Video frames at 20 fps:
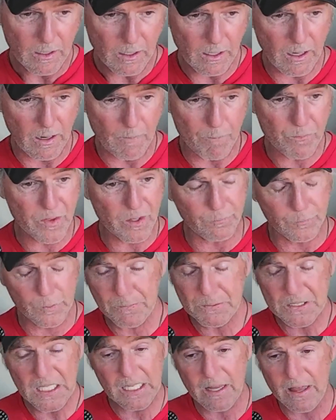The
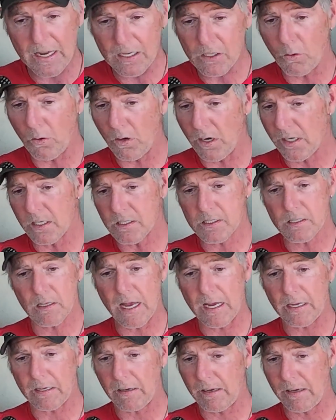flip side of that coin is
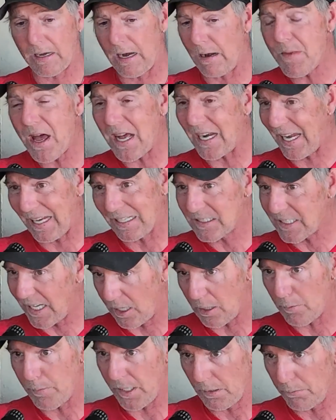and I'm not
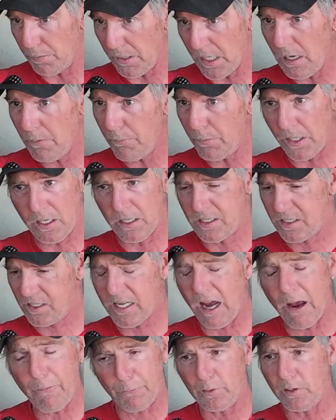anti-Airbnb, but it's
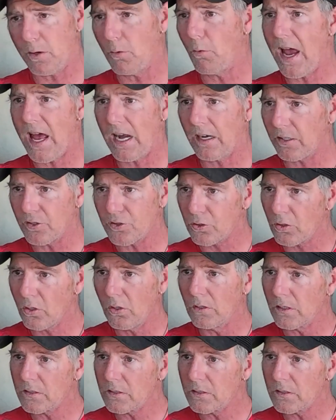definitely way out of control.